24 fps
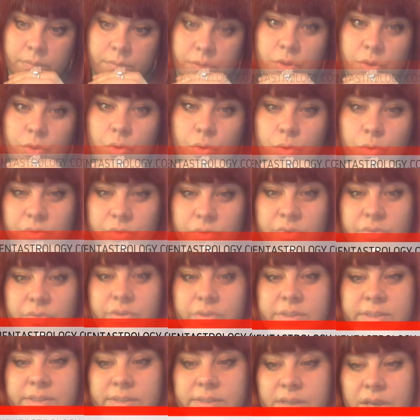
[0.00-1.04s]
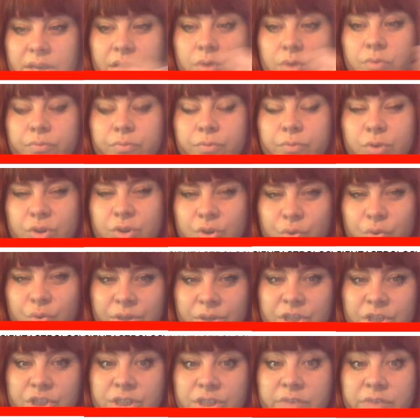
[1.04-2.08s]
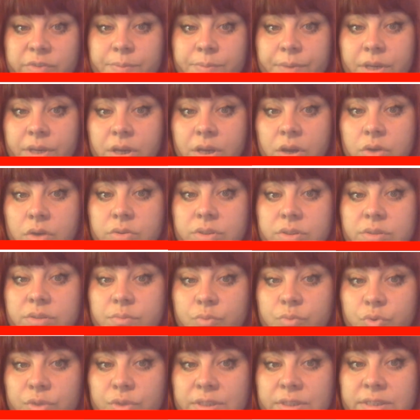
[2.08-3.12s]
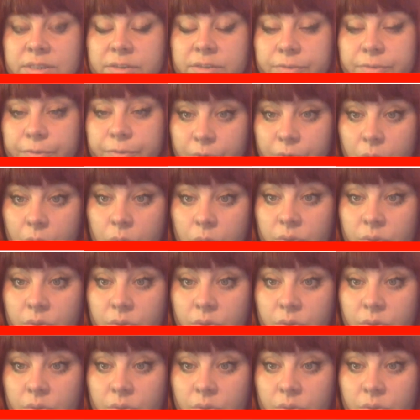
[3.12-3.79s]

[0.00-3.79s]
good still for new initiatives because the moon is in a fall.